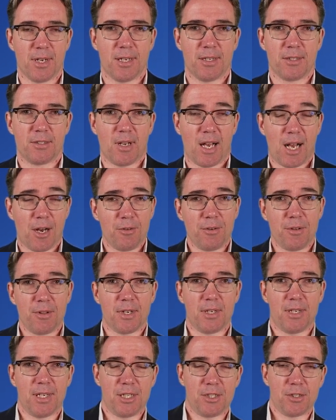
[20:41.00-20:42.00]
So how do the
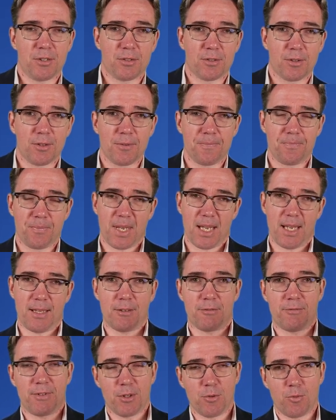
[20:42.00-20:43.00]
digital and
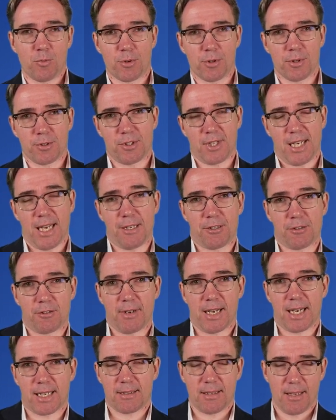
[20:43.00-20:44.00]
the real worlds
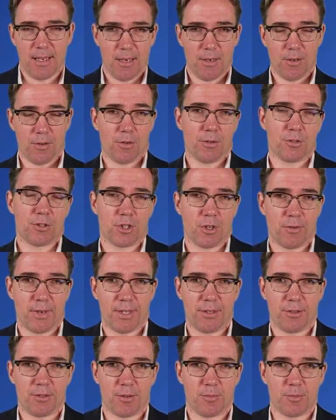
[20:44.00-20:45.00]
interact also
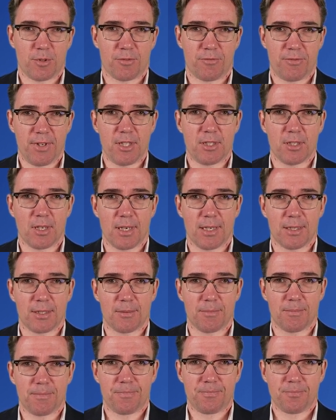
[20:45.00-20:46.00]
in terms of
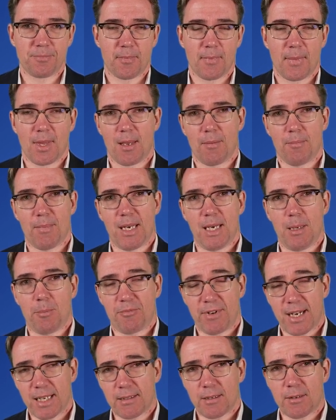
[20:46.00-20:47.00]
regionalism? Many
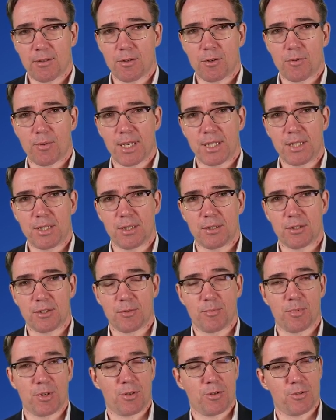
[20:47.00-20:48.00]
practical questions,
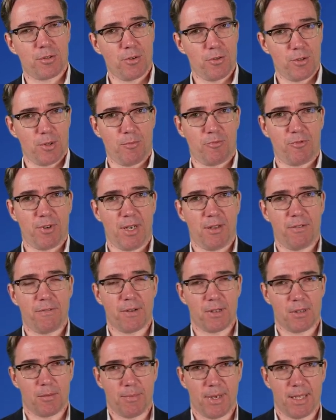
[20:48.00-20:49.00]
but also some pretty
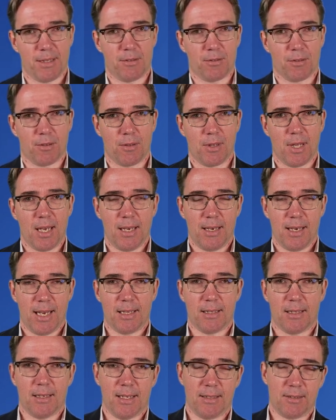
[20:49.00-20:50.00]
fundamental
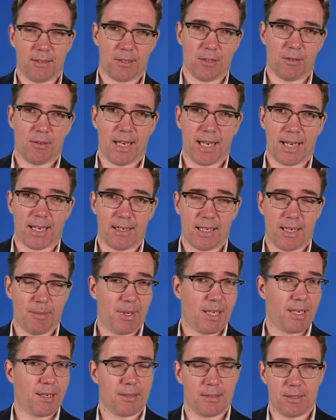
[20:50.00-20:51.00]
analytical,
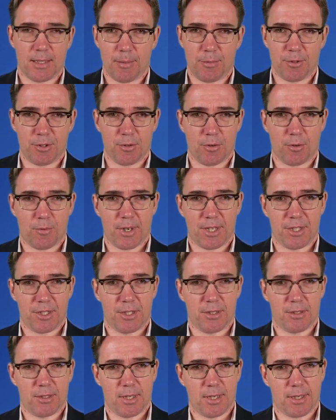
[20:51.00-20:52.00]
academic, conceptual
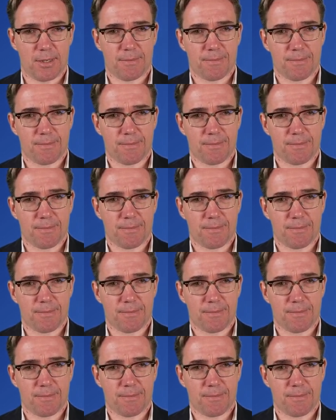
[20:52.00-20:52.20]
questions here.